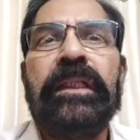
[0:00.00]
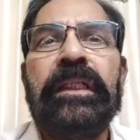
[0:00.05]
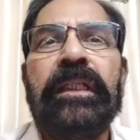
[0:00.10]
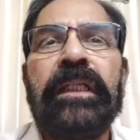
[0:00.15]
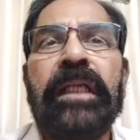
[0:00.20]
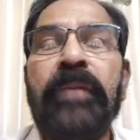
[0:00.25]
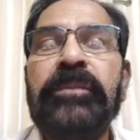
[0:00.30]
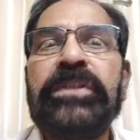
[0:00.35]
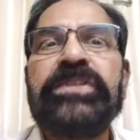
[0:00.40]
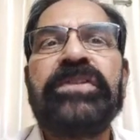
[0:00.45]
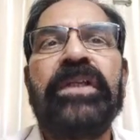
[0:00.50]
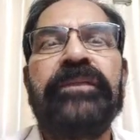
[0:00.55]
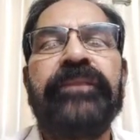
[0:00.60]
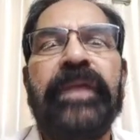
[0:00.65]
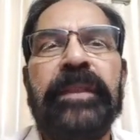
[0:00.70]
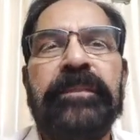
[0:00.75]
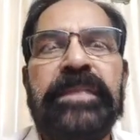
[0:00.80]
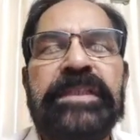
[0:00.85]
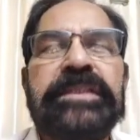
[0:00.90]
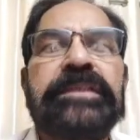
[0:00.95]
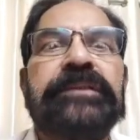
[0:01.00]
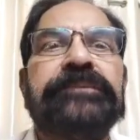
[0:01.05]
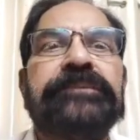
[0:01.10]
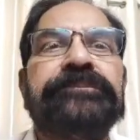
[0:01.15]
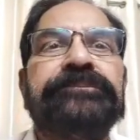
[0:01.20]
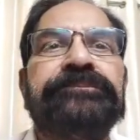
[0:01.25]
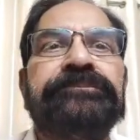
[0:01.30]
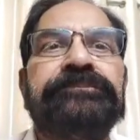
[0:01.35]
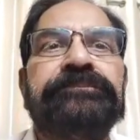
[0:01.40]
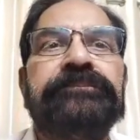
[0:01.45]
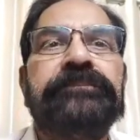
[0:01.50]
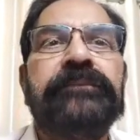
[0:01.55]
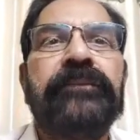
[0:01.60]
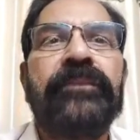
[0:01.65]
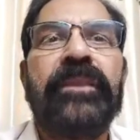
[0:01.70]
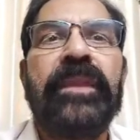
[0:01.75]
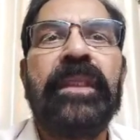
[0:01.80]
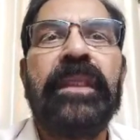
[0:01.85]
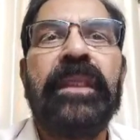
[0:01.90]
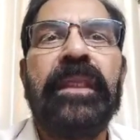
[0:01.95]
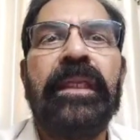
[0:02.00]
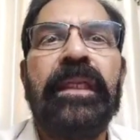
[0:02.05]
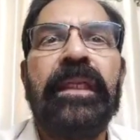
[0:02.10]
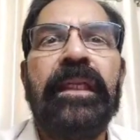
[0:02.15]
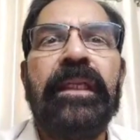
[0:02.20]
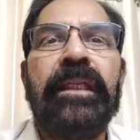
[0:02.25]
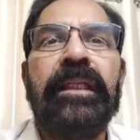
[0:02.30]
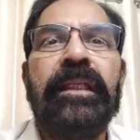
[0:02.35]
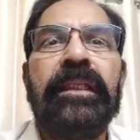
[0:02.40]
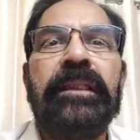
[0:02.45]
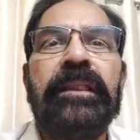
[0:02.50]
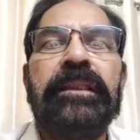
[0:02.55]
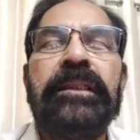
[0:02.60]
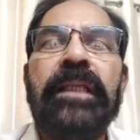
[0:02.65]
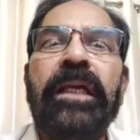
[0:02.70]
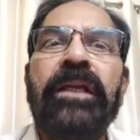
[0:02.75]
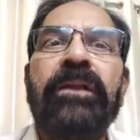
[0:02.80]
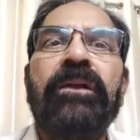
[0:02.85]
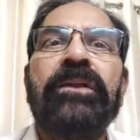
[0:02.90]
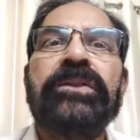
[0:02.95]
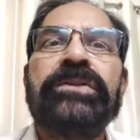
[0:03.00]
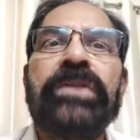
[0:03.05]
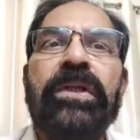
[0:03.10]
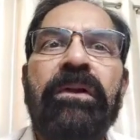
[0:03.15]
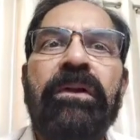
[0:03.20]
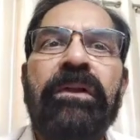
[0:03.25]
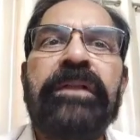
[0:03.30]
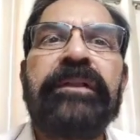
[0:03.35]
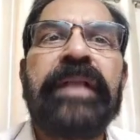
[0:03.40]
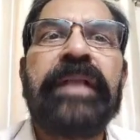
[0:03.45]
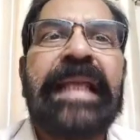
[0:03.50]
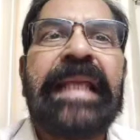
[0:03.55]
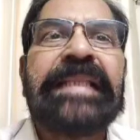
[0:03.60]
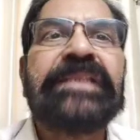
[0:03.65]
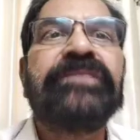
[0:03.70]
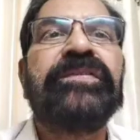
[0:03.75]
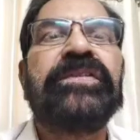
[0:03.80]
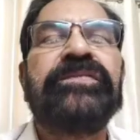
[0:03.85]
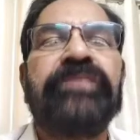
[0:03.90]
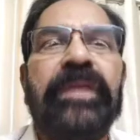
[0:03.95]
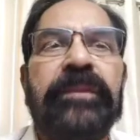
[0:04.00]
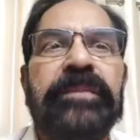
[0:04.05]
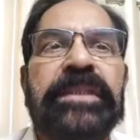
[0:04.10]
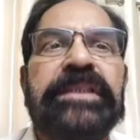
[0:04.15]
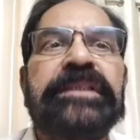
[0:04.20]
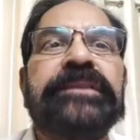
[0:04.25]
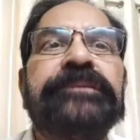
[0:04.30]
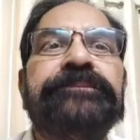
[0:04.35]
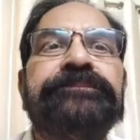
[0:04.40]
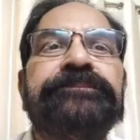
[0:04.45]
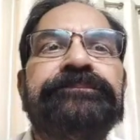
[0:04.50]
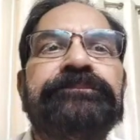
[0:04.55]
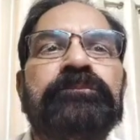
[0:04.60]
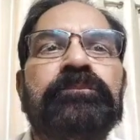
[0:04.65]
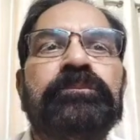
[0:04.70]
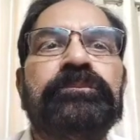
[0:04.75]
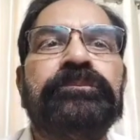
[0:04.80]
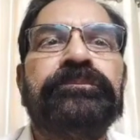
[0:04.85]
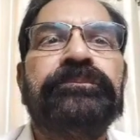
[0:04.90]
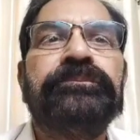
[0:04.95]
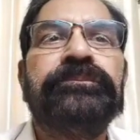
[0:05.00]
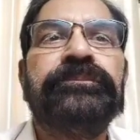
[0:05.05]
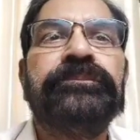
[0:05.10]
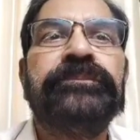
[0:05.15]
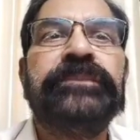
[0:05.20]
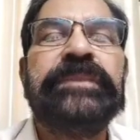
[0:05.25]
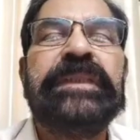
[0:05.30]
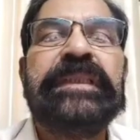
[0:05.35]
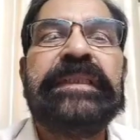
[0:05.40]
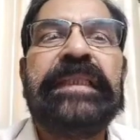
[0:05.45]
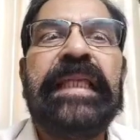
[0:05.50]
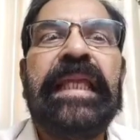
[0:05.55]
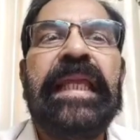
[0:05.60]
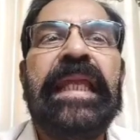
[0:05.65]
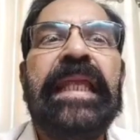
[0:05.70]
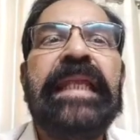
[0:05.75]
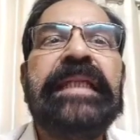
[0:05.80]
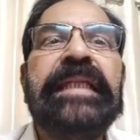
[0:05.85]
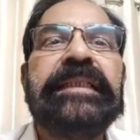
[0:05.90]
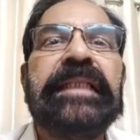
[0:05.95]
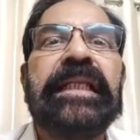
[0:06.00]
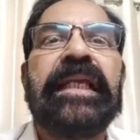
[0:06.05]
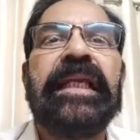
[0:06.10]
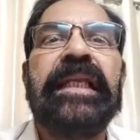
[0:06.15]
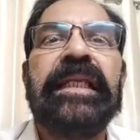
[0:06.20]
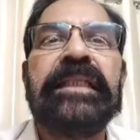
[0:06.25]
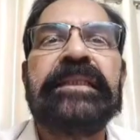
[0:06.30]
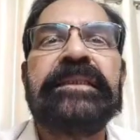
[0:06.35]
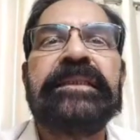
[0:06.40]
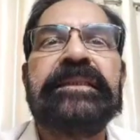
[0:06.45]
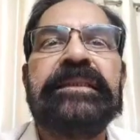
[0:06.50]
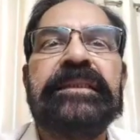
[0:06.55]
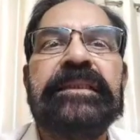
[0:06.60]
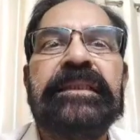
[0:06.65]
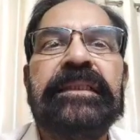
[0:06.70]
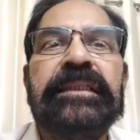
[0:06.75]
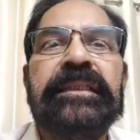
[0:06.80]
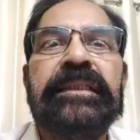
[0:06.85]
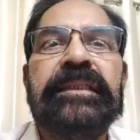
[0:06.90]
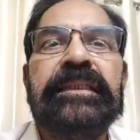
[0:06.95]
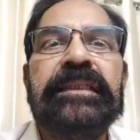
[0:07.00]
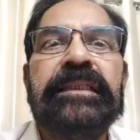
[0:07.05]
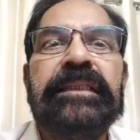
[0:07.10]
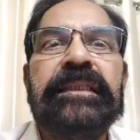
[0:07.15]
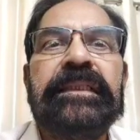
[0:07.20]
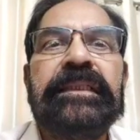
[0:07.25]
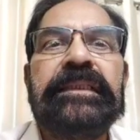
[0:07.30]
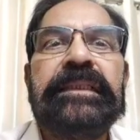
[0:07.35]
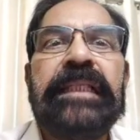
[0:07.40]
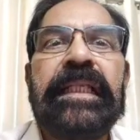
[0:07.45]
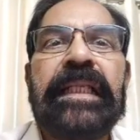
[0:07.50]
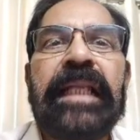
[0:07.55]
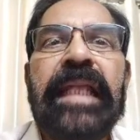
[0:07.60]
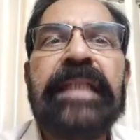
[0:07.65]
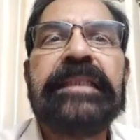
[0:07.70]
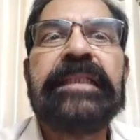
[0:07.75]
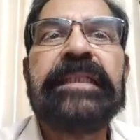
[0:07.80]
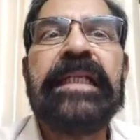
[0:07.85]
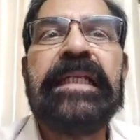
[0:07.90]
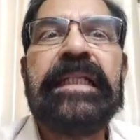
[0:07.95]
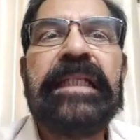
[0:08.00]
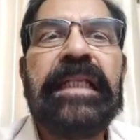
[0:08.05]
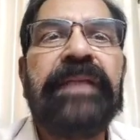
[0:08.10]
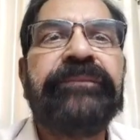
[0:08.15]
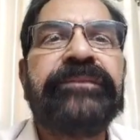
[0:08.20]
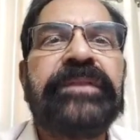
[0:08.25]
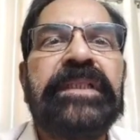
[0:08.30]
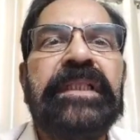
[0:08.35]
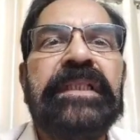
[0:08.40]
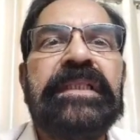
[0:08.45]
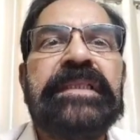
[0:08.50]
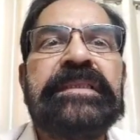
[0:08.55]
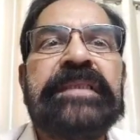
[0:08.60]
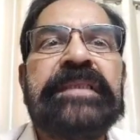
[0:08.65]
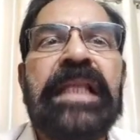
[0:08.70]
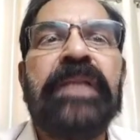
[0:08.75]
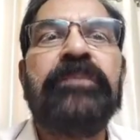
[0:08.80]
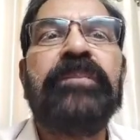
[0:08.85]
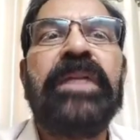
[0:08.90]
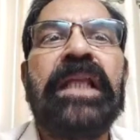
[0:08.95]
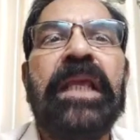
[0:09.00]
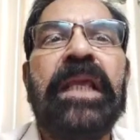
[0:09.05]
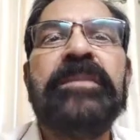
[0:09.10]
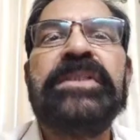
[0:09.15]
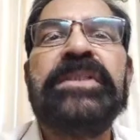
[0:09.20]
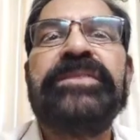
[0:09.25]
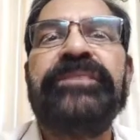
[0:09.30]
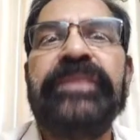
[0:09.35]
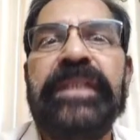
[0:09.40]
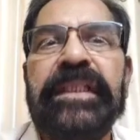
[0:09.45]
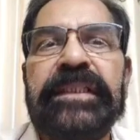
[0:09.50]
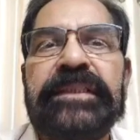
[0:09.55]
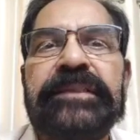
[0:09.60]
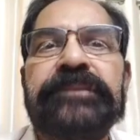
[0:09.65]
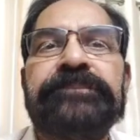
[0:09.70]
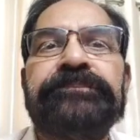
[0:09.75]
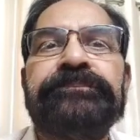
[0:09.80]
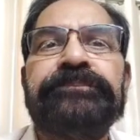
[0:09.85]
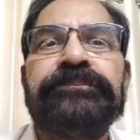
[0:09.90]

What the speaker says: Commissural fibers. They are also called transverse fibers. They interconnect the right and left cerebral hemispheres.